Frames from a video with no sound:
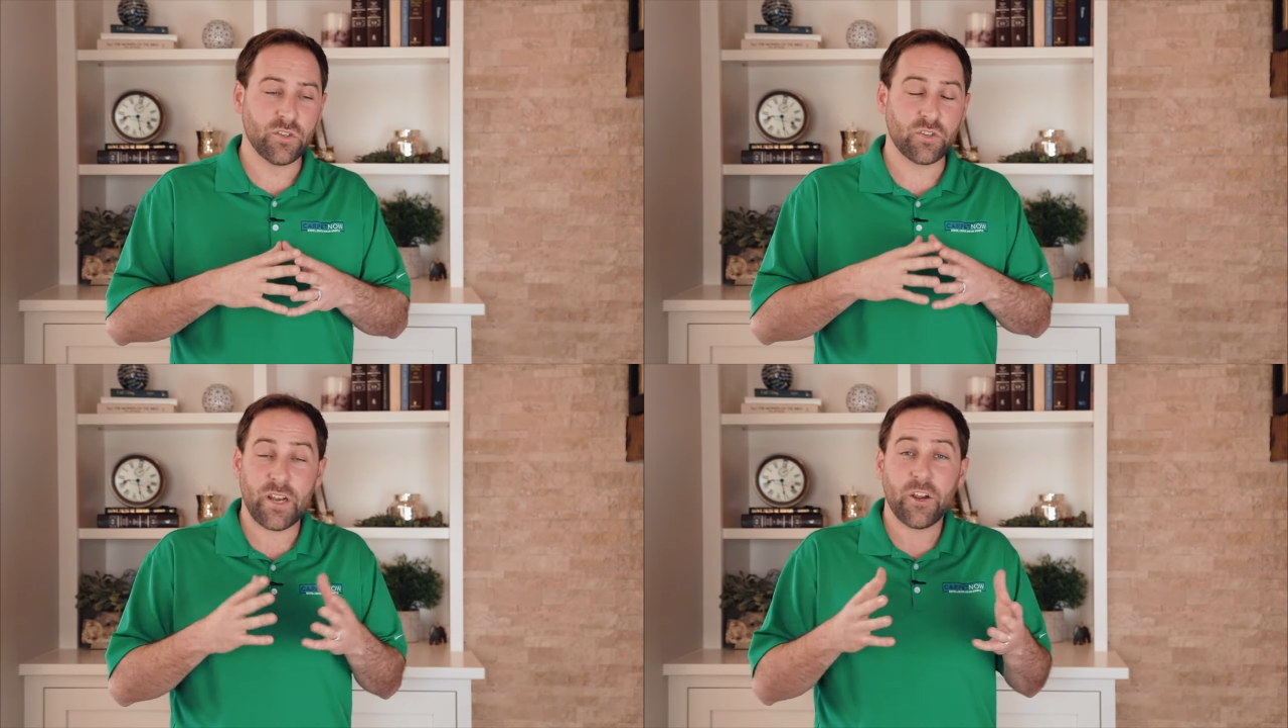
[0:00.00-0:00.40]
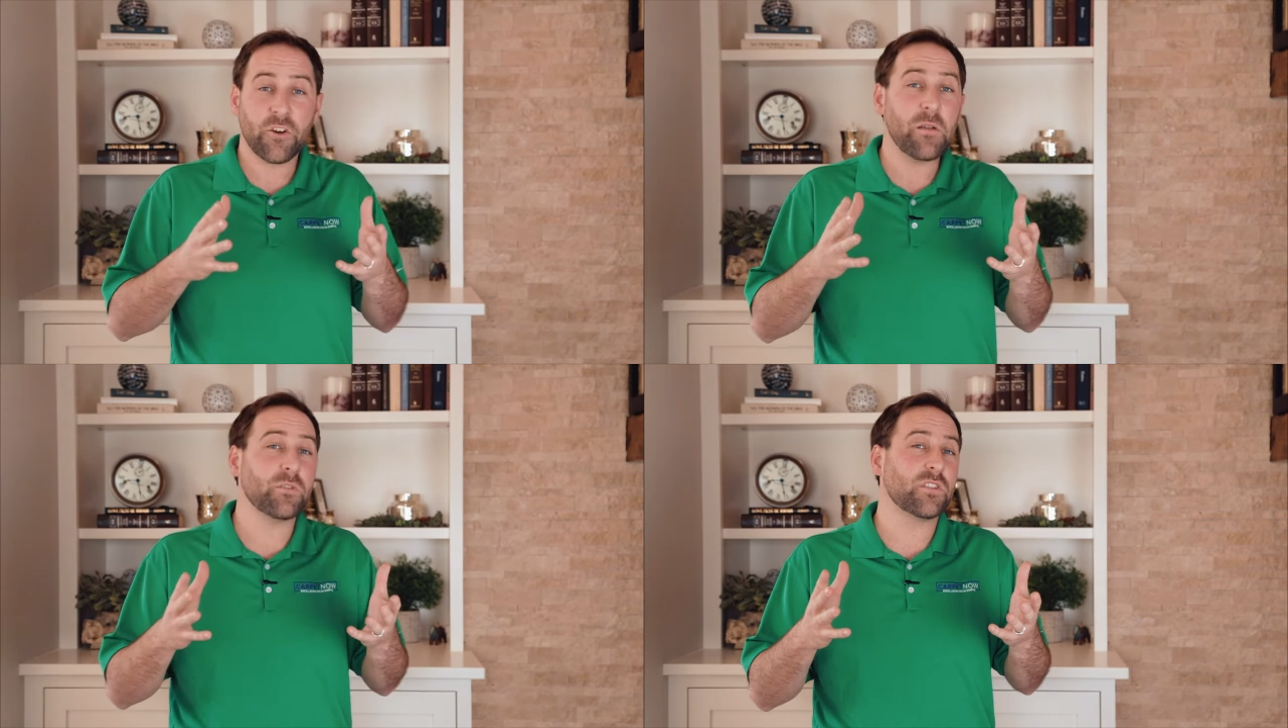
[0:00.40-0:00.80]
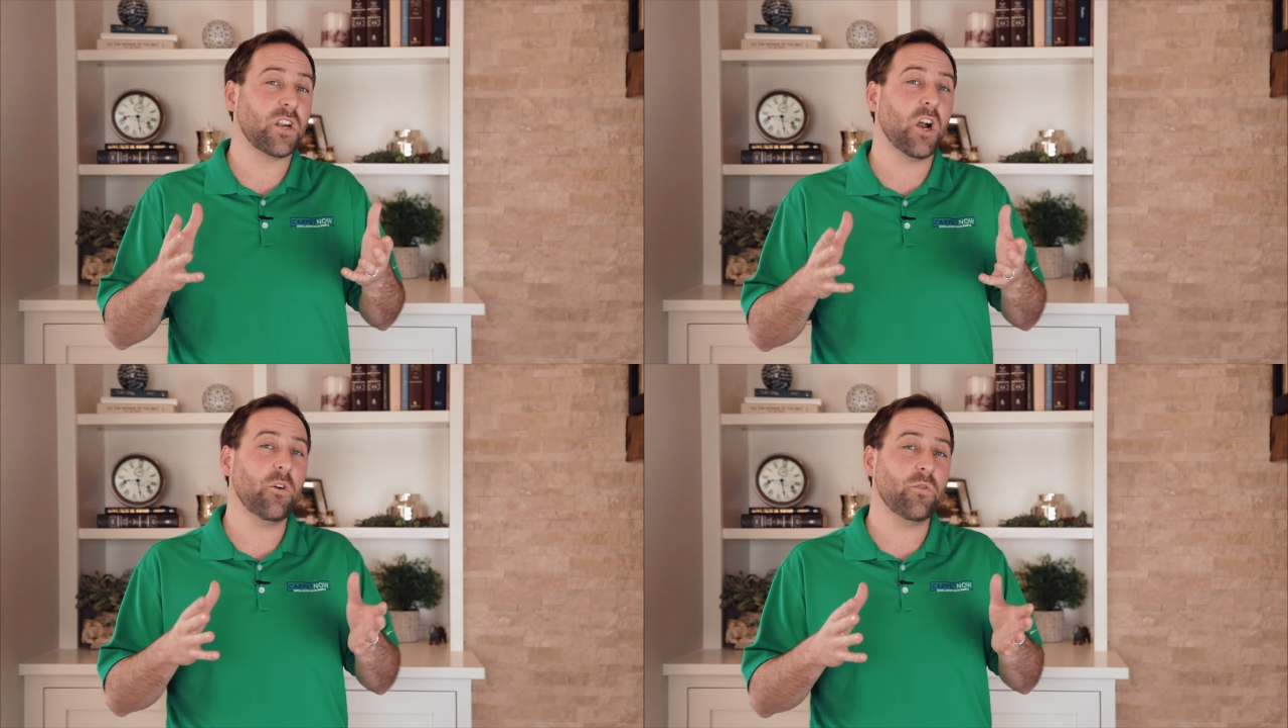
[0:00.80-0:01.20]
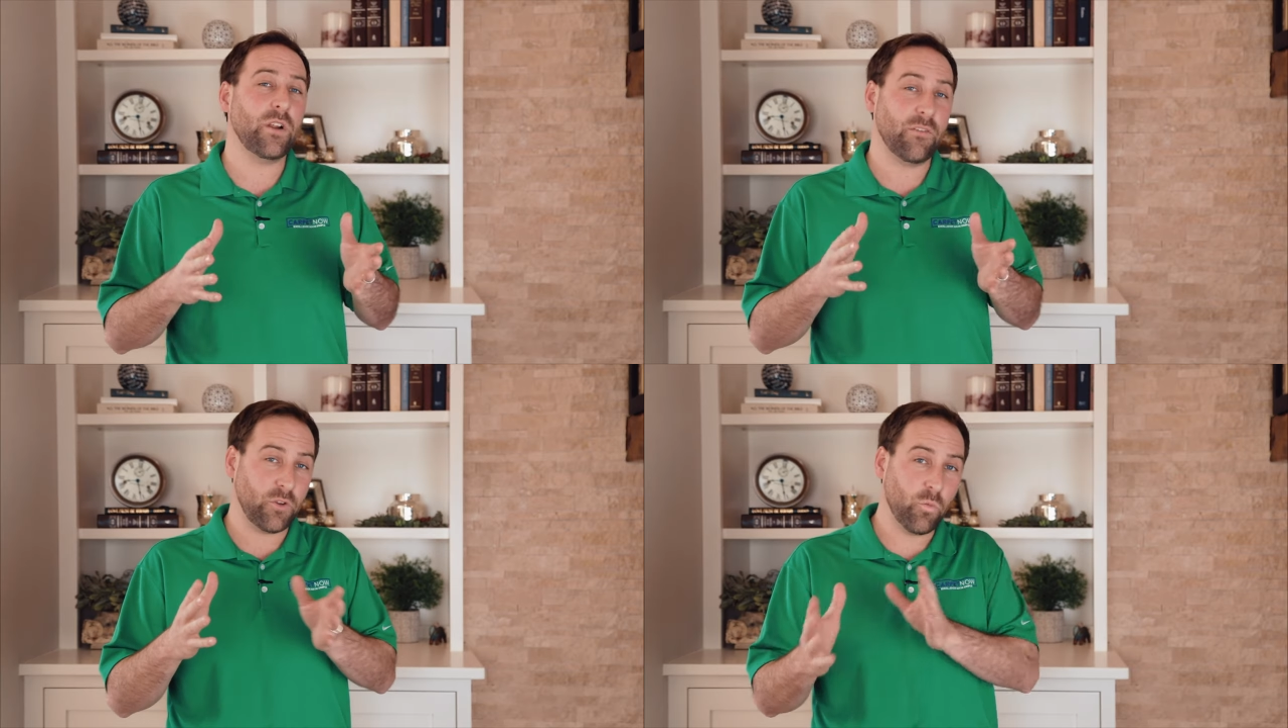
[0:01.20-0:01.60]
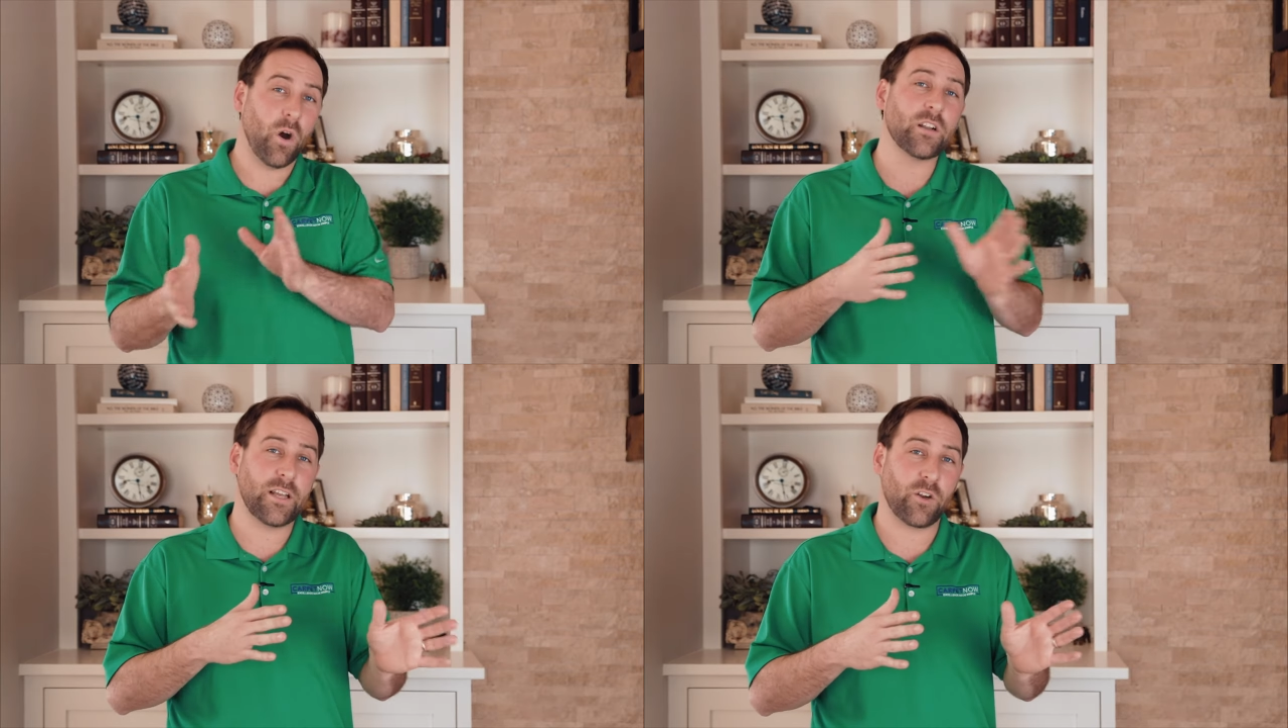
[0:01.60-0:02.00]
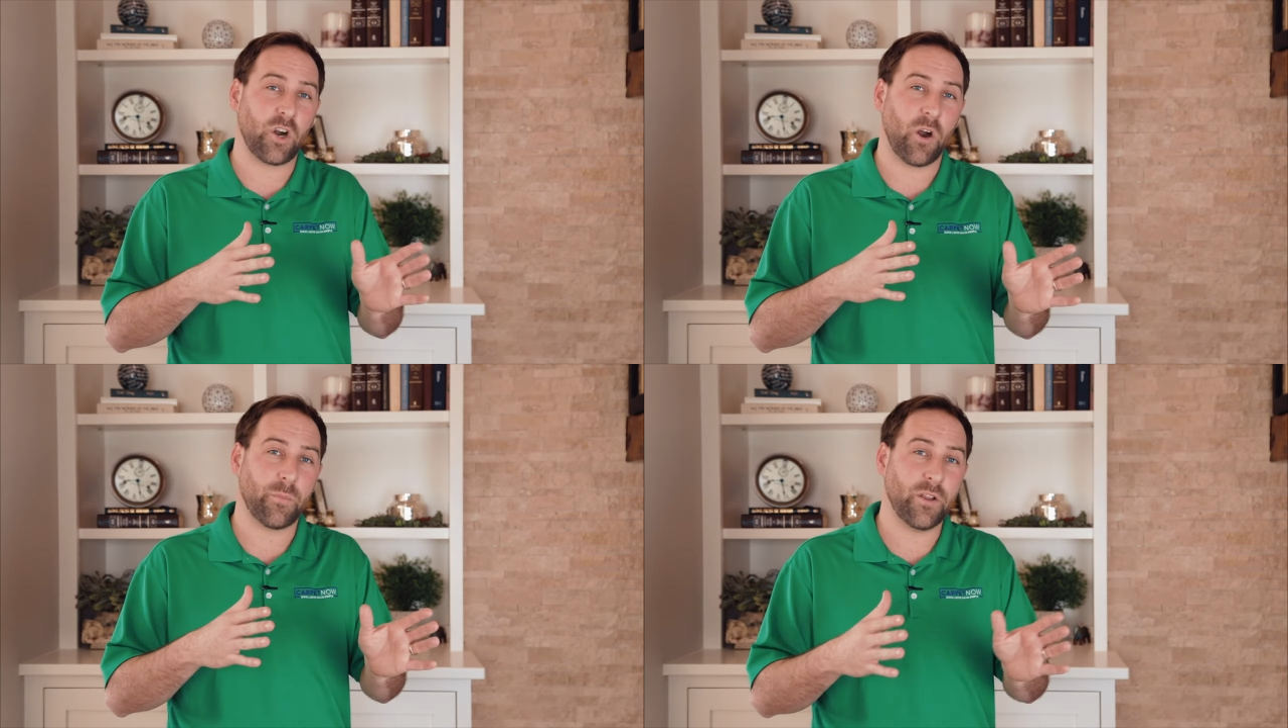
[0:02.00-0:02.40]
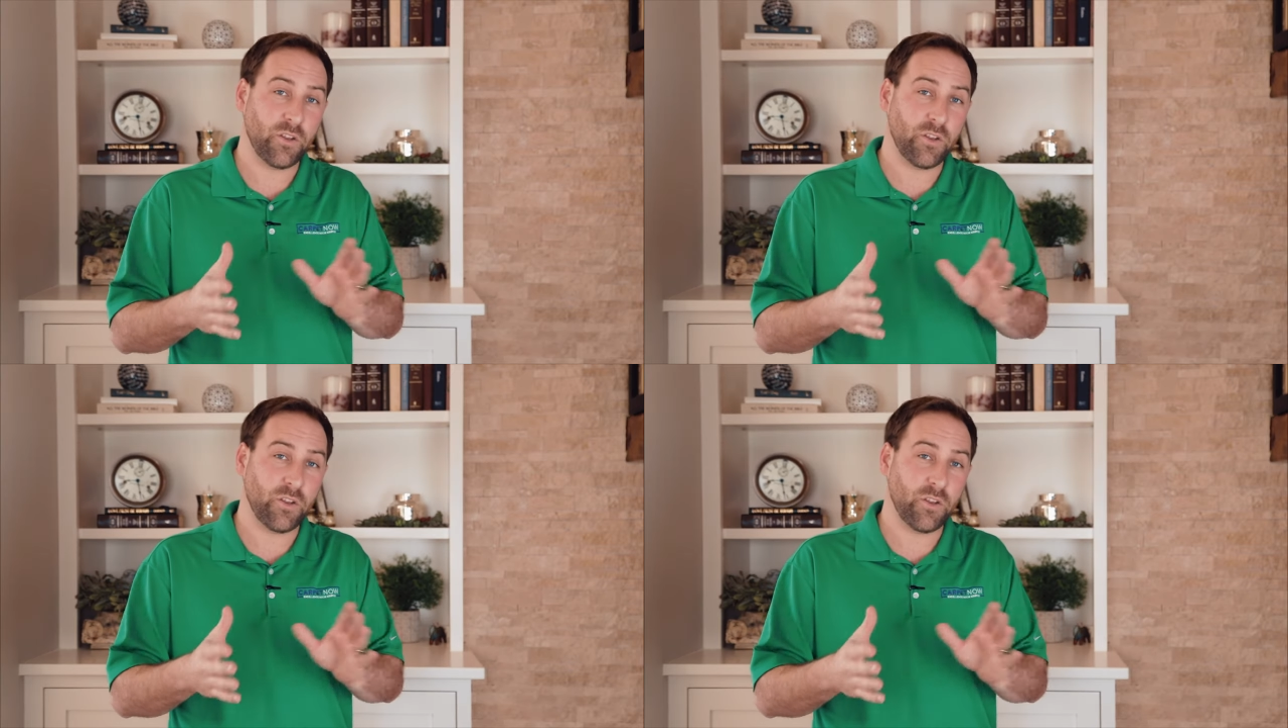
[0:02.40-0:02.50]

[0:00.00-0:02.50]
So now you're able to go, if you want a lighter carpet,